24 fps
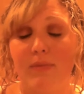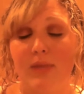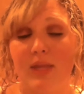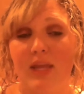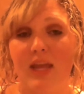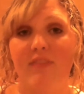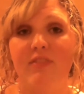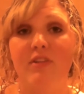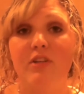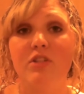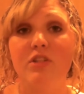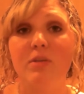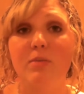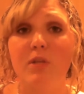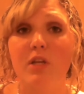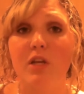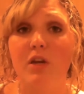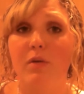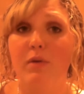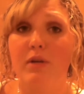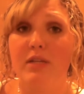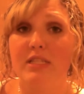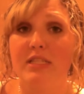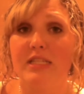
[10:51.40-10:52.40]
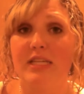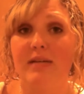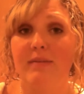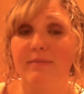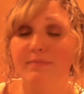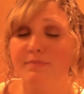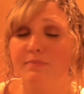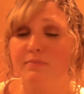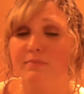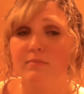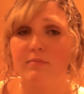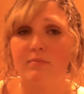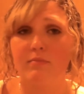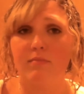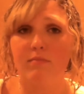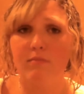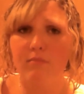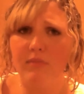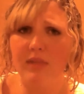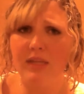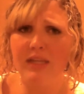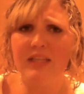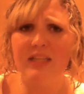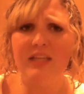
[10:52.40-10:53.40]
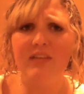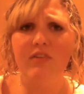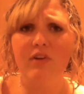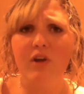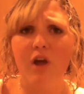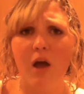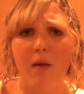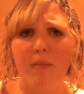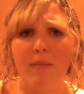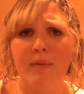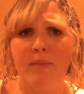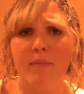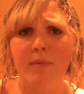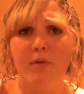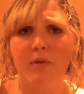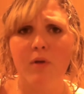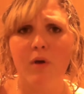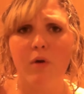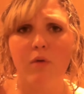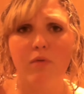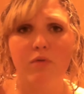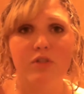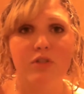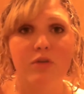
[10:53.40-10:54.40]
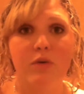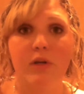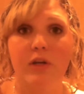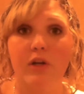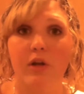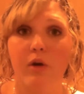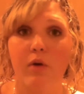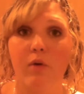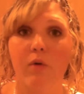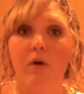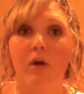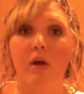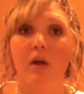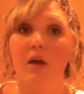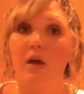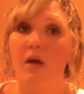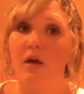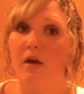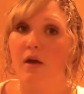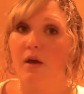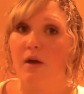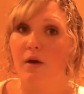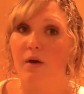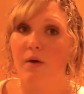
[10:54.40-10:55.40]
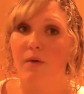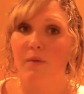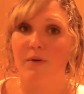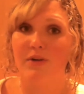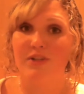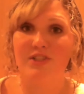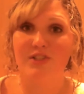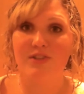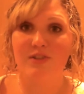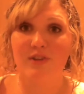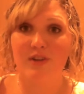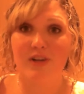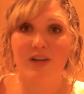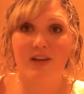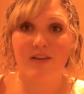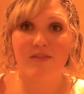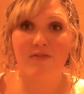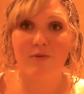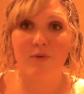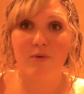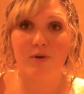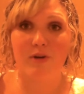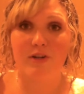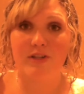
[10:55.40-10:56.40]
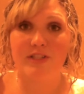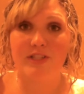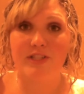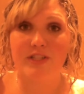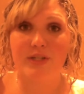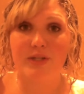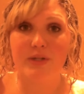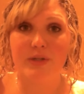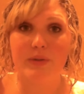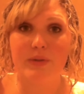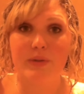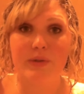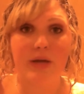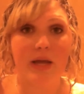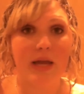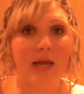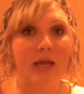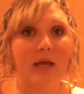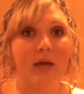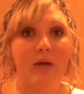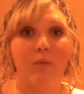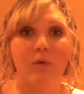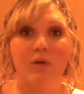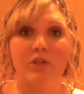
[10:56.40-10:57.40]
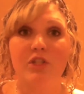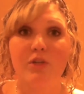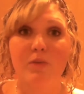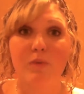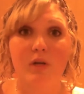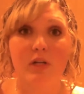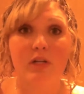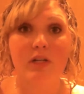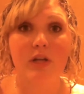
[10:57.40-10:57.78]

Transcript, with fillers: If there's something you want to see, leave a comment below so I know what you're looking forward to and what you want to